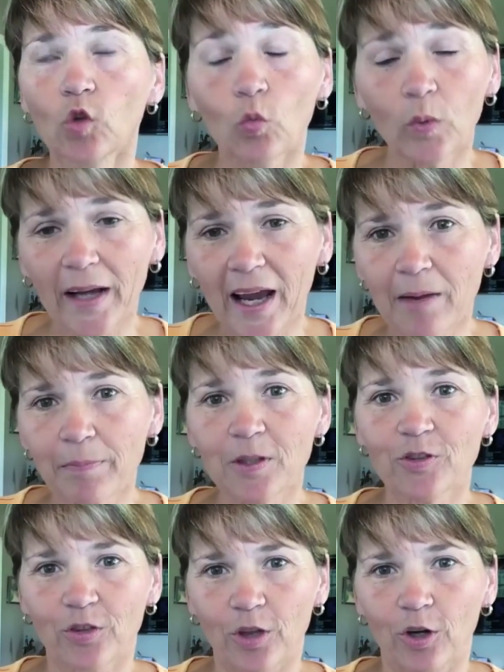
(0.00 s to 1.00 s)
what
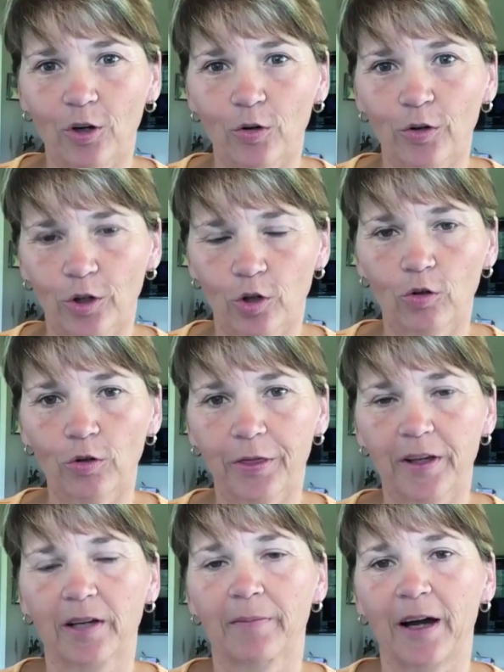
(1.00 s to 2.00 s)
happens though, the cool
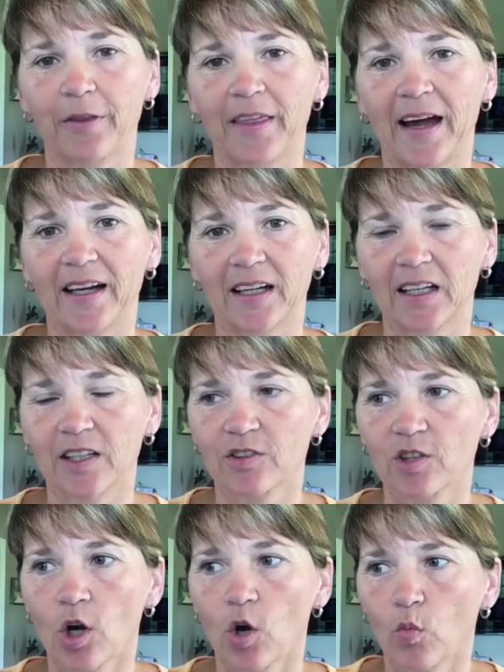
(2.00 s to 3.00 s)
thing about that
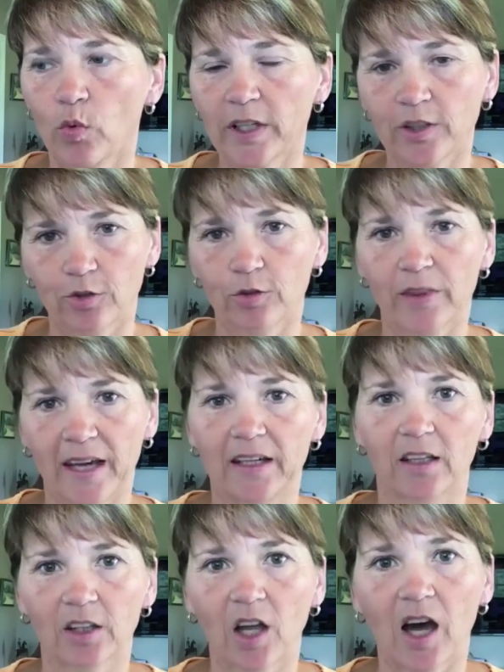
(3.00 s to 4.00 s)
is we do that
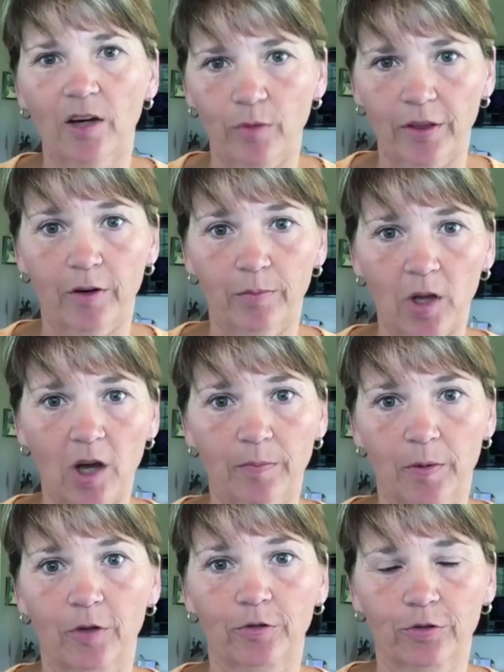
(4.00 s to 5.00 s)
a lot with our
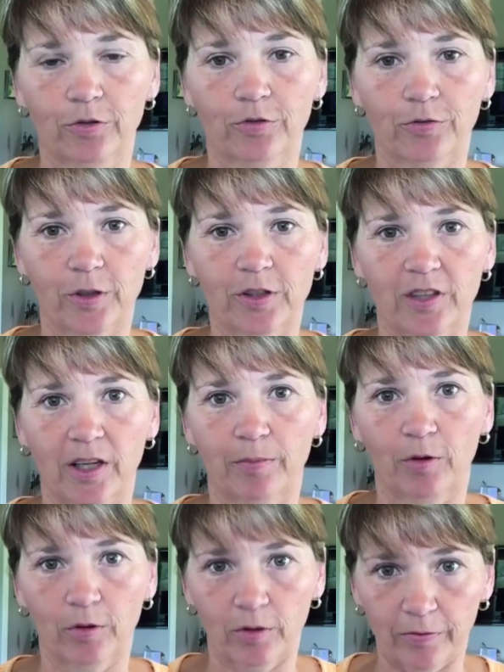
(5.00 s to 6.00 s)
blog posts, for
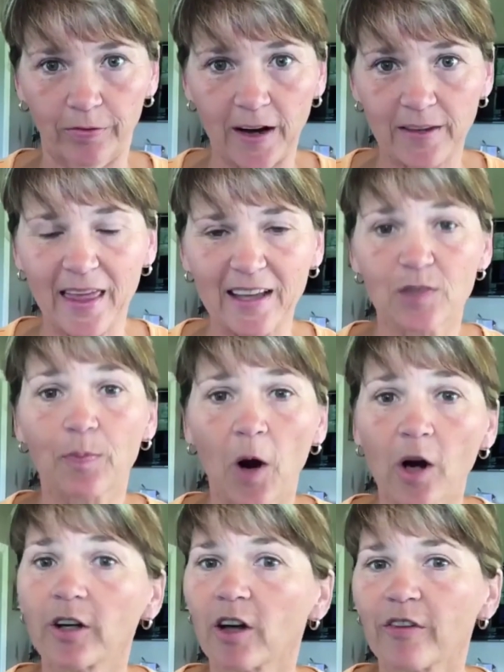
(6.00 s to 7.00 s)
example. In fact, that's
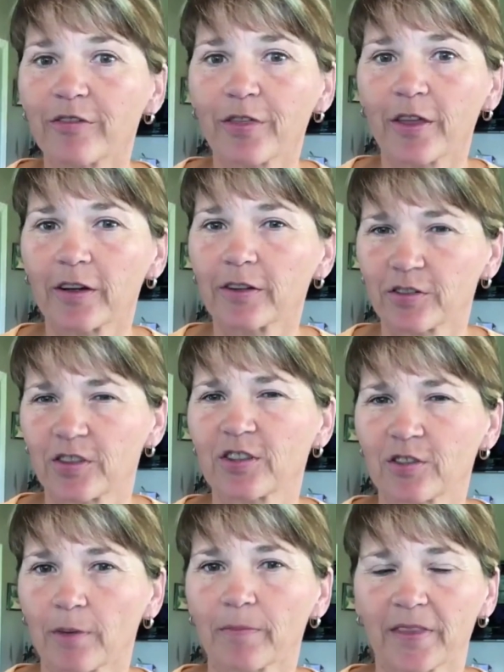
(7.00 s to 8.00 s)
part of the
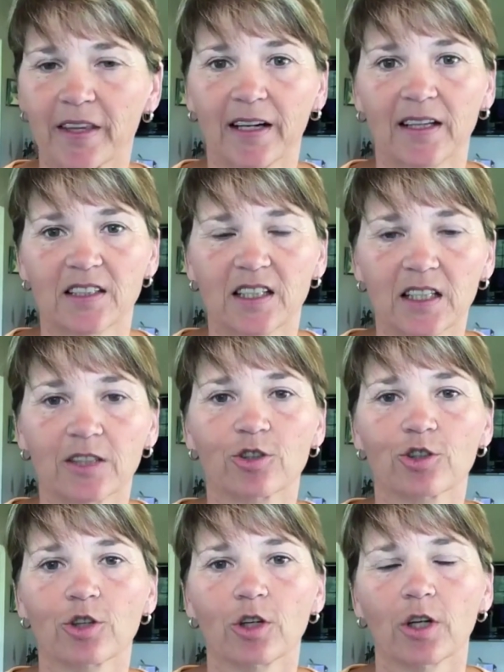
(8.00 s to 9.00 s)
system that I teach